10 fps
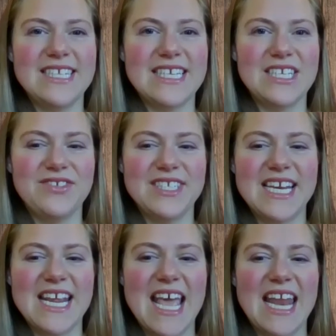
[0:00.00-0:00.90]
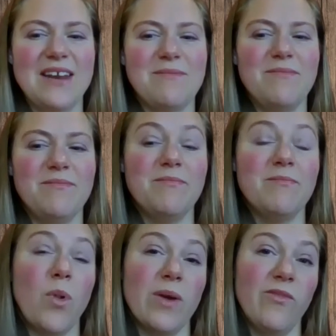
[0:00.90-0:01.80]
is interested in getting
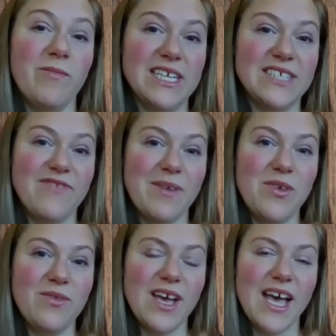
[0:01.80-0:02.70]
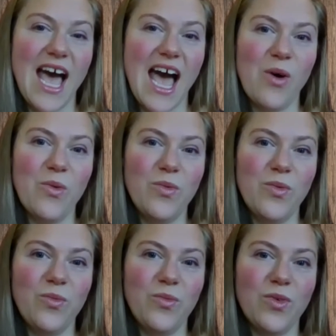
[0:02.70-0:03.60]
more information from you, how
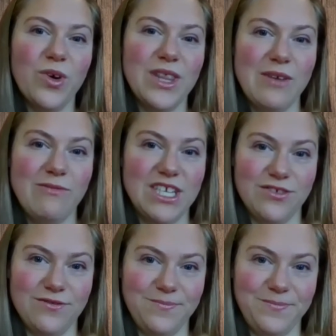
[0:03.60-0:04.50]
could they reach you?